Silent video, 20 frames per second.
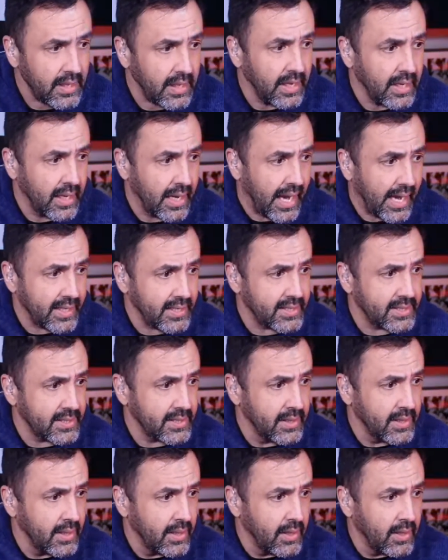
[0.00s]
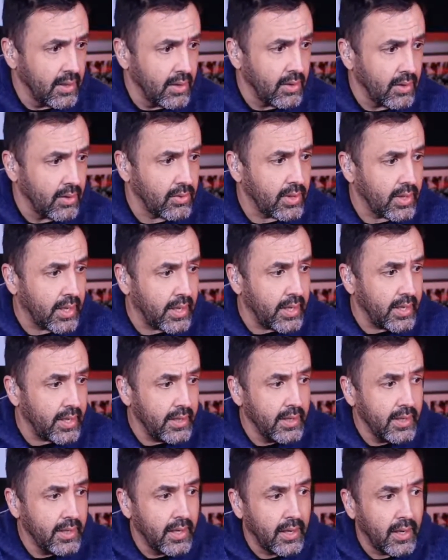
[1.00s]
lights. Okay.
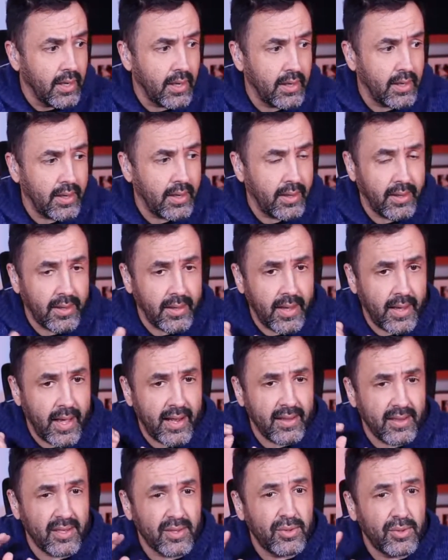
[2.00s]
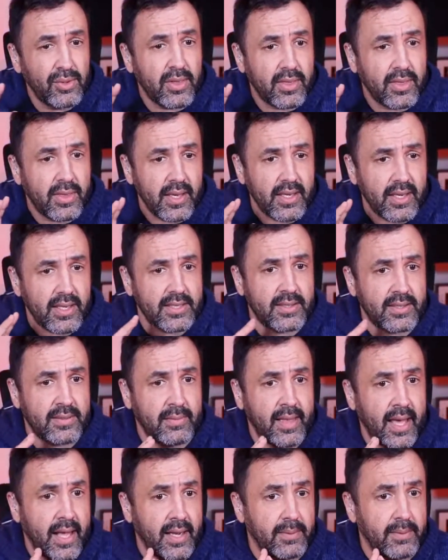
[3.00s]
And the good thing is
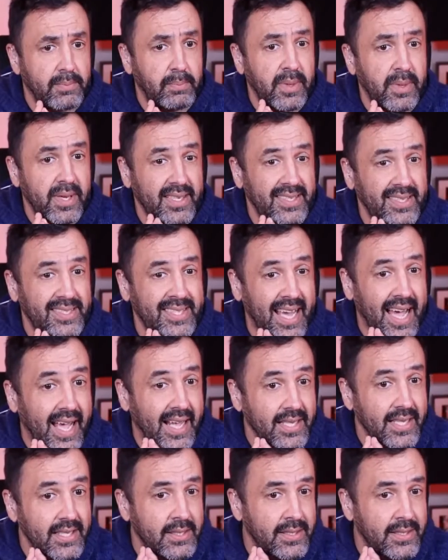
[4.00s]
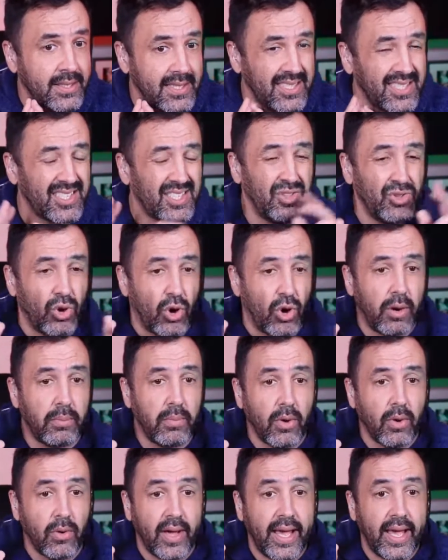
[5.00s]
that besides these
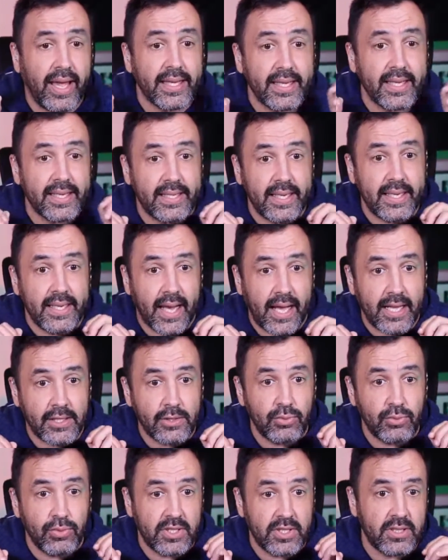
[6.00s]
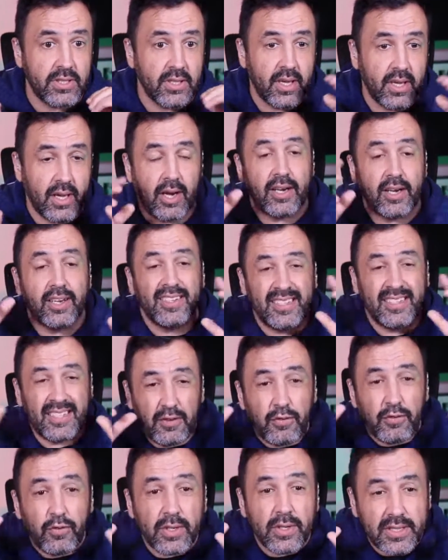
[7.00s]
normal LED lights, which are
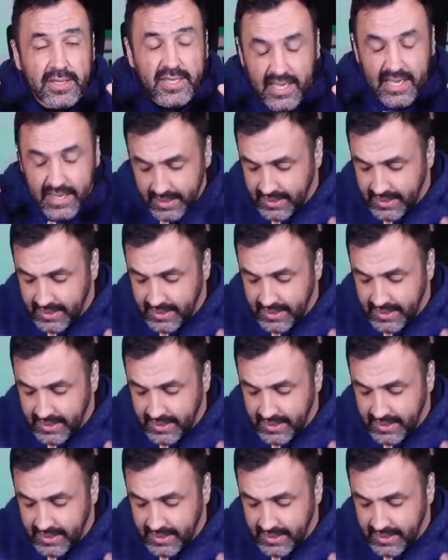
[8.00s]
different